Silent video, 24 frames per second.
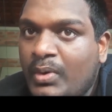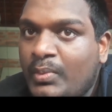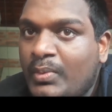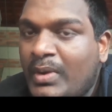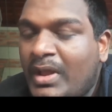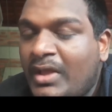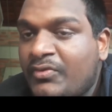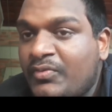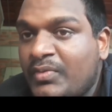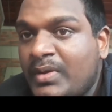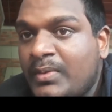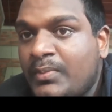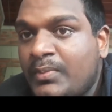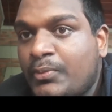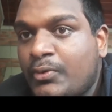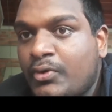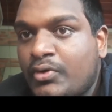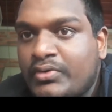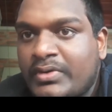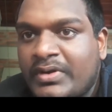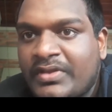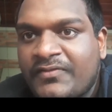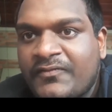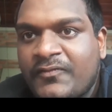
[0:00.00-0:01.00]
as we
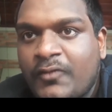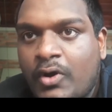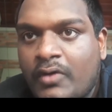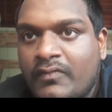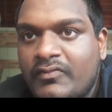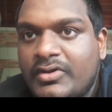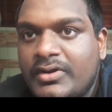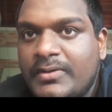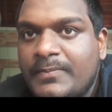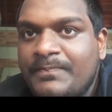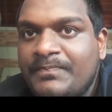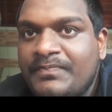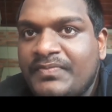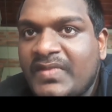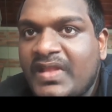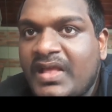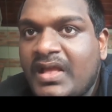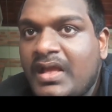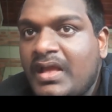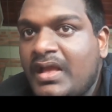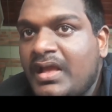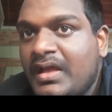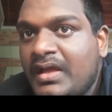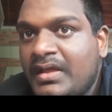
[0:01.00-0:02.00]
progress forward.
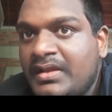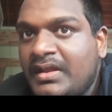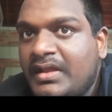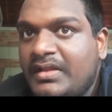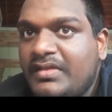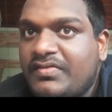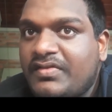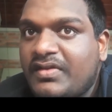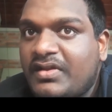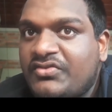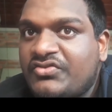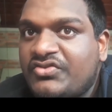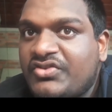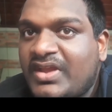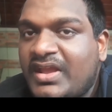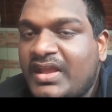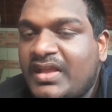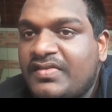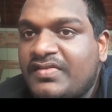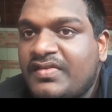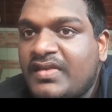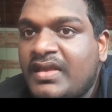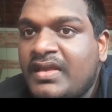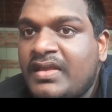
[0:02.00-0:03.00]
Another such
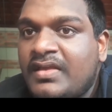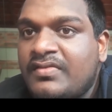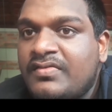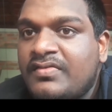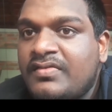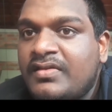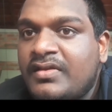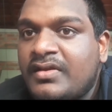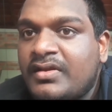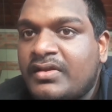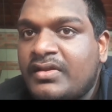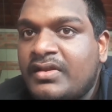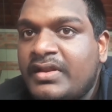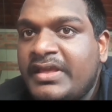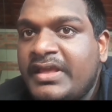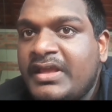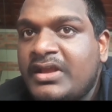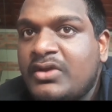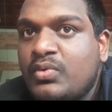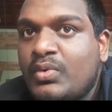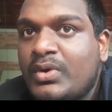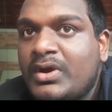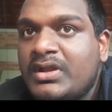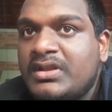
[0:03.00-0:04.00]
case is the Lee
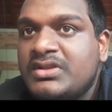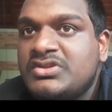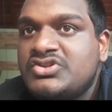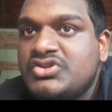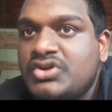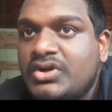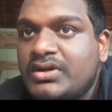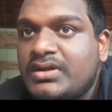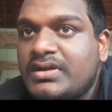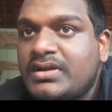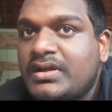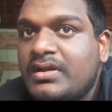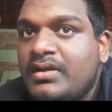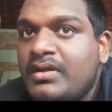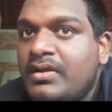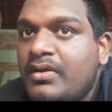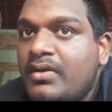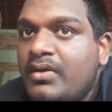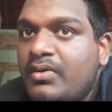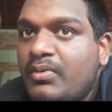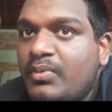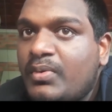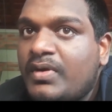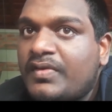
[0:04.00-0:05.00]
Kuan Juk
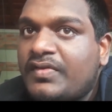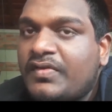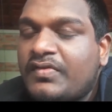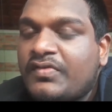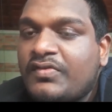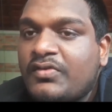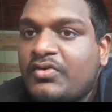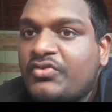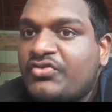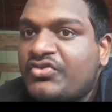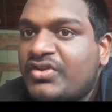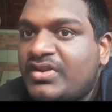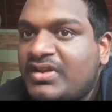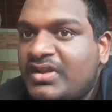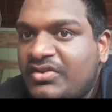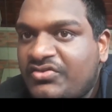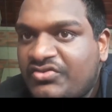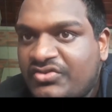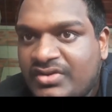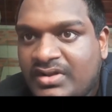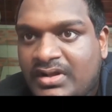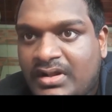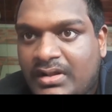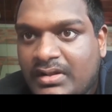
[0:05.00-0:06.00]
versus Social
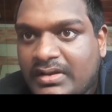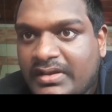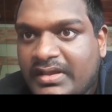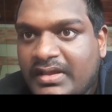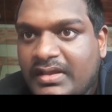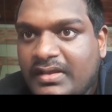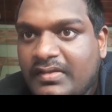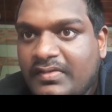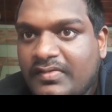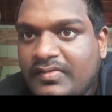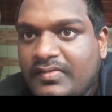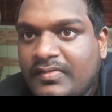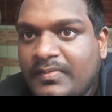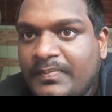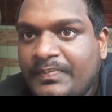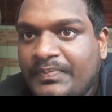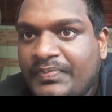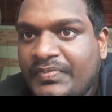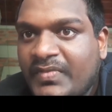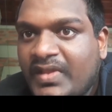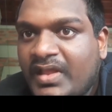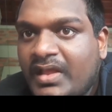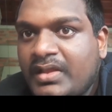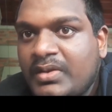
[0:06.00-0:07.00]
National case,
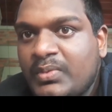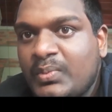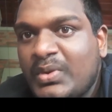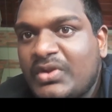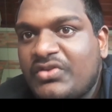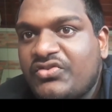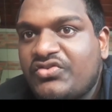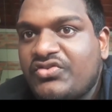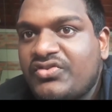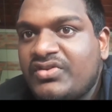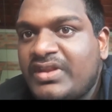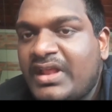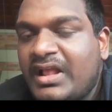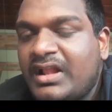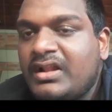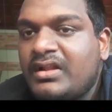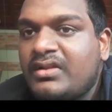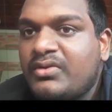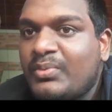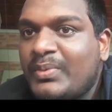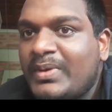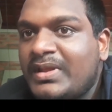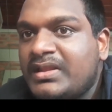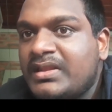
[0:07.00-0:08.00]
which
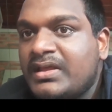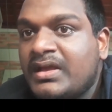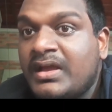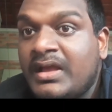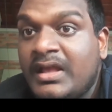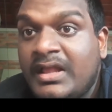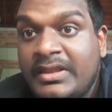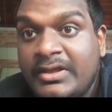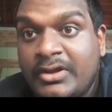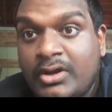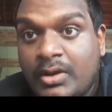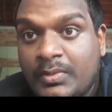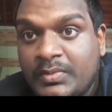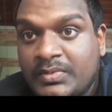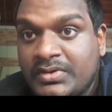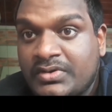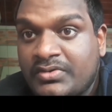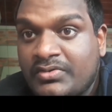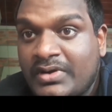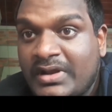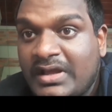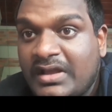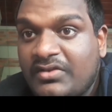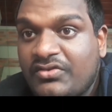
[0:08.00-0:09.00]
dealt with a helicopter
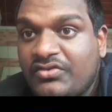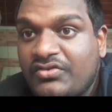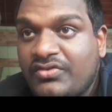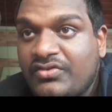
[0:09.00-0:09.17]
crash,